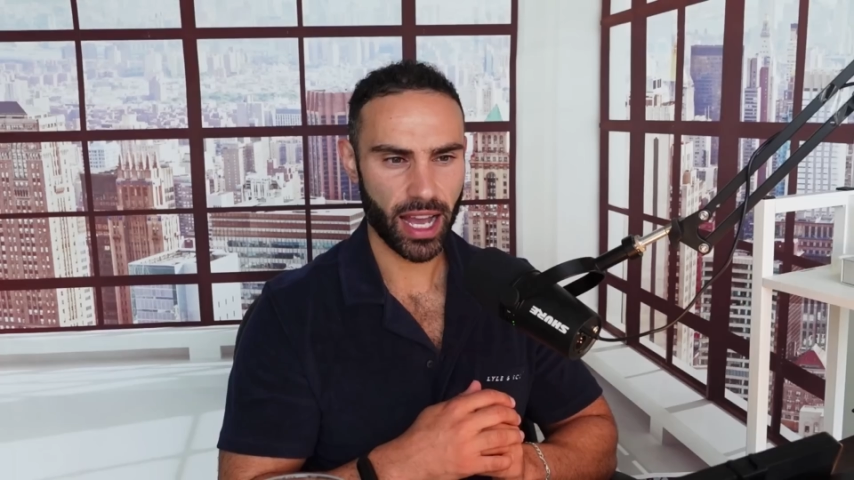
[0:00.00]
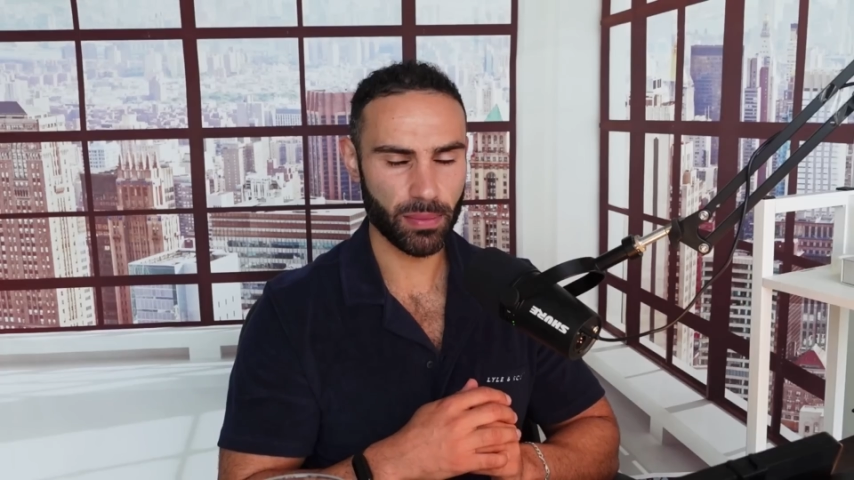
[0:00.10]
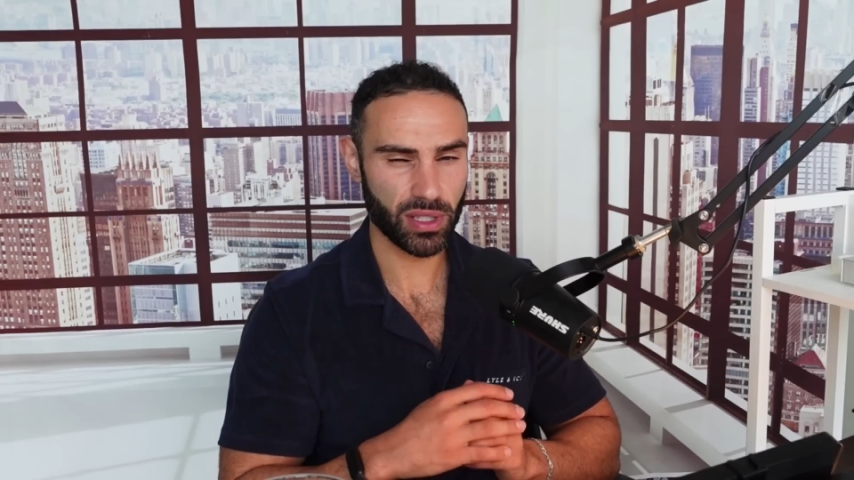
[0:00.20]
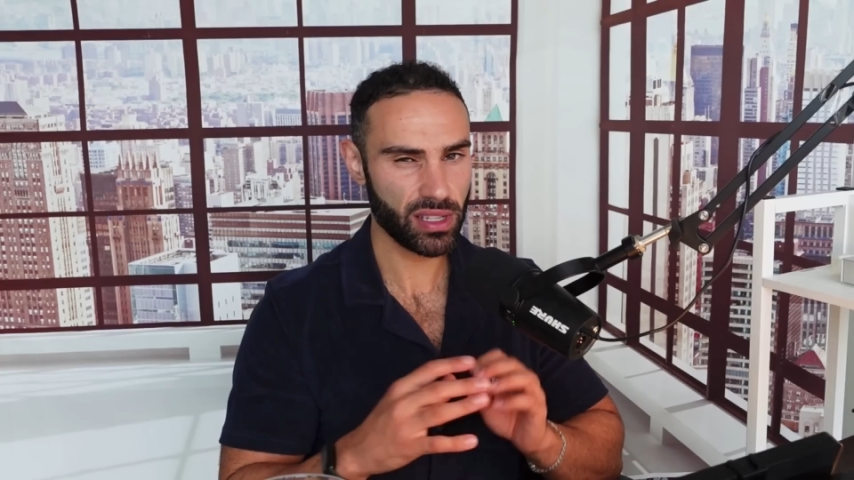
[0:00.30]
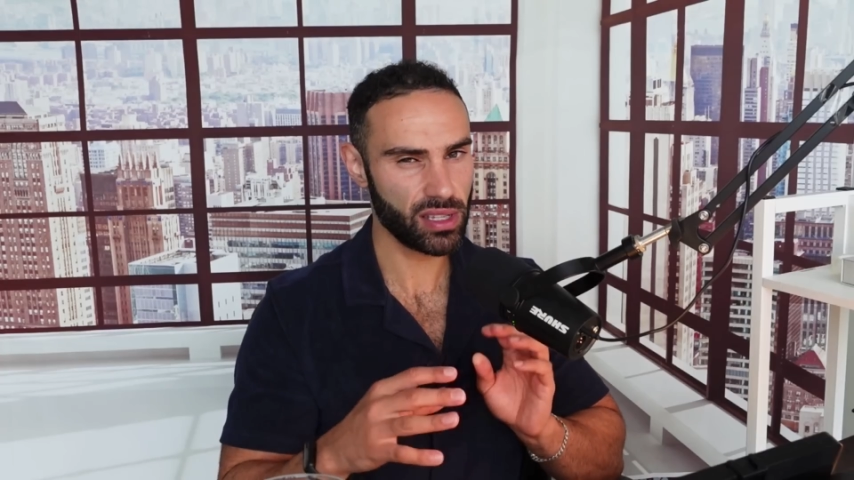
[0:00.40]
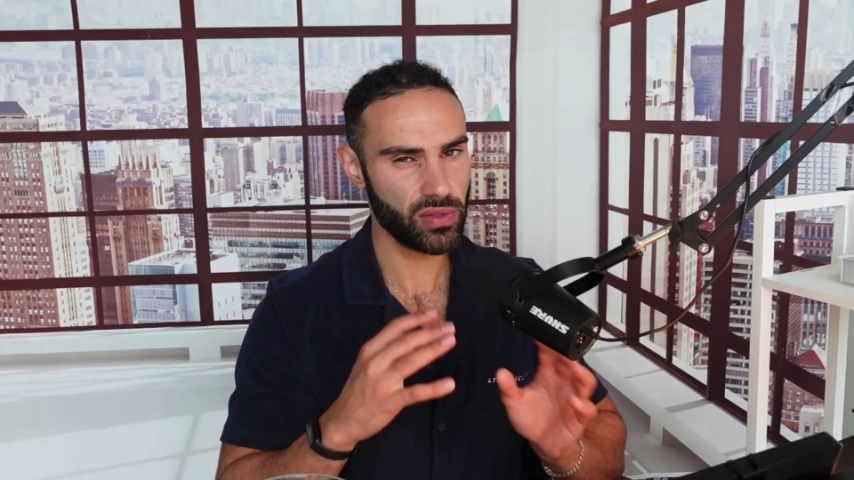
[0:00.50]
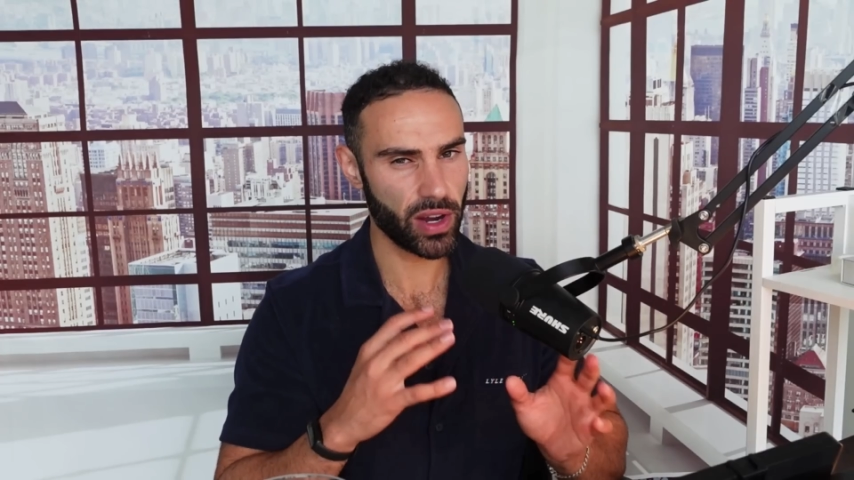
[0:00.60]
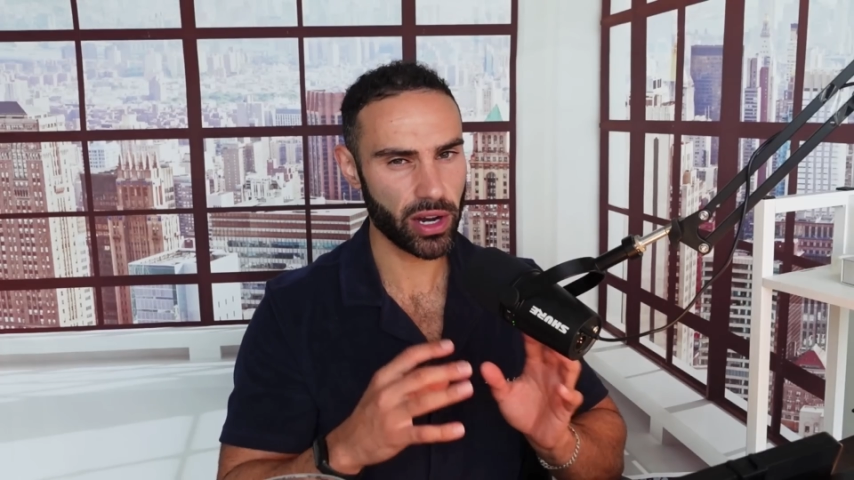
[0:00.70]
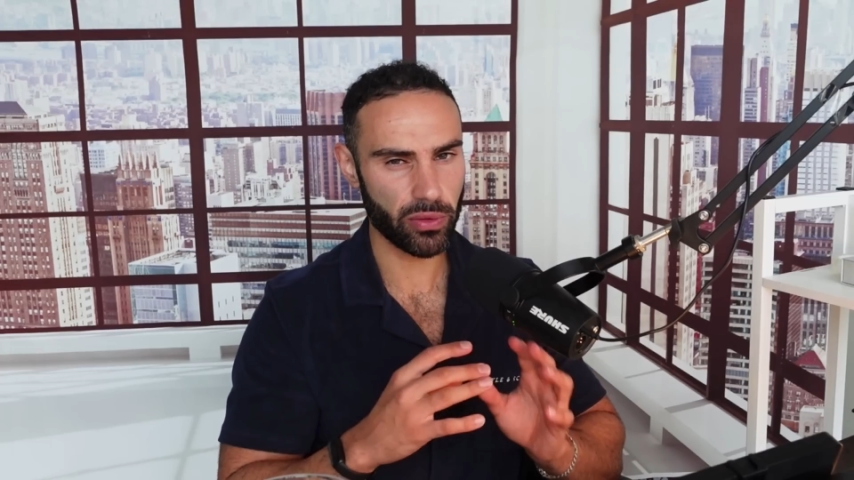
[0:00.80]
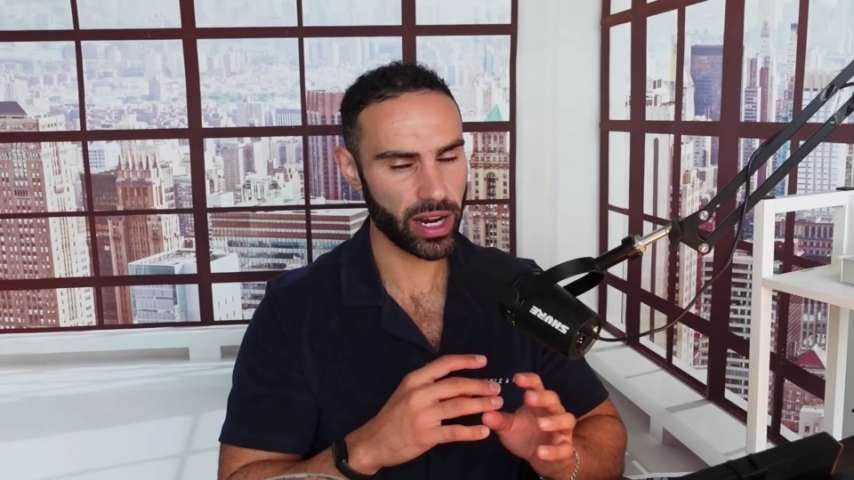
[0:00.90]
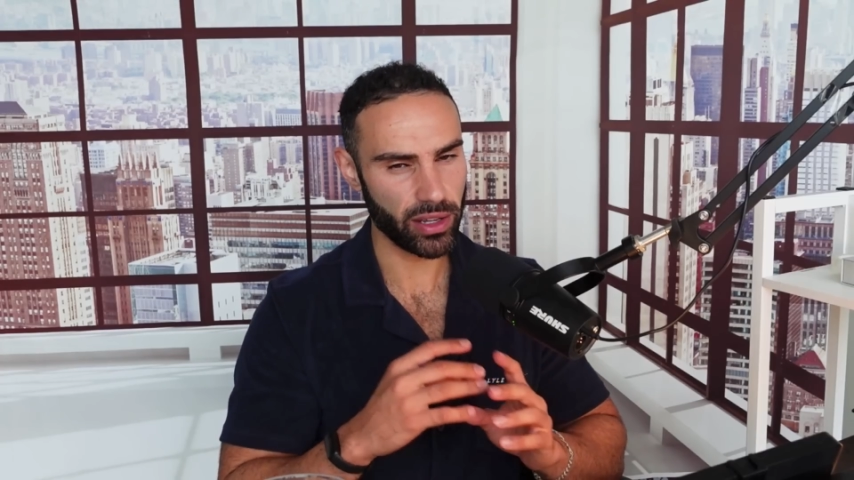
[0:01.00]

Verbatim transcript: Um, so this is very rare.